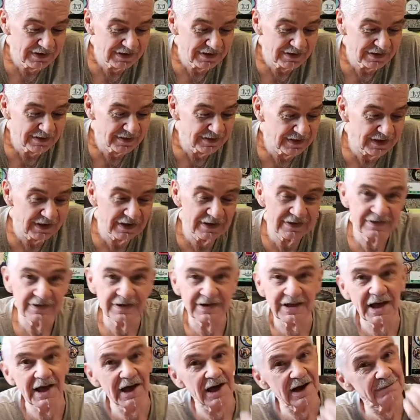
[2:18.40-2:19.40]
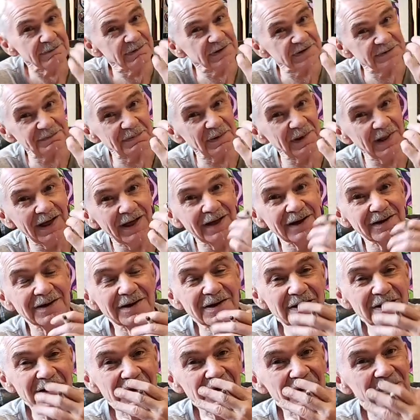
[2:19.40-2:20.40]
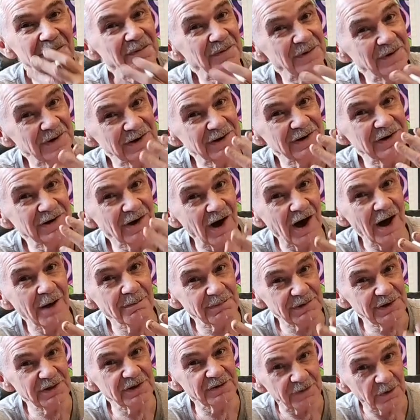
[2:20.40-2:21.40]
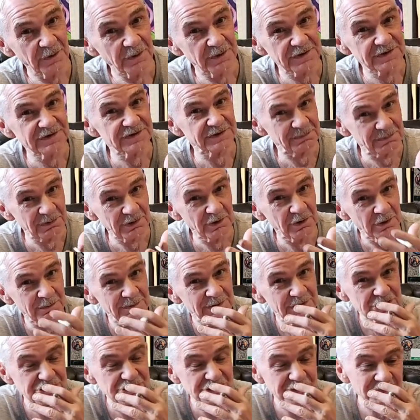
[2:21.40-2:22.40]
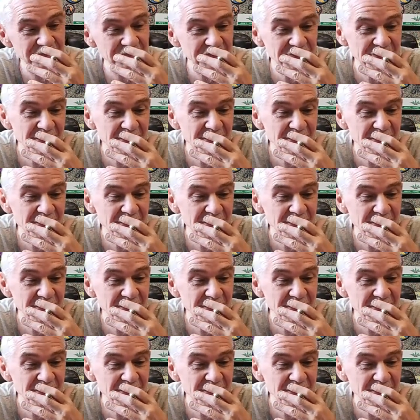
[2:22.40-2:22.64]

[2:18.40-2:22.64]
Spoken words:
then the cannabis plant would not be the focus of prohibition.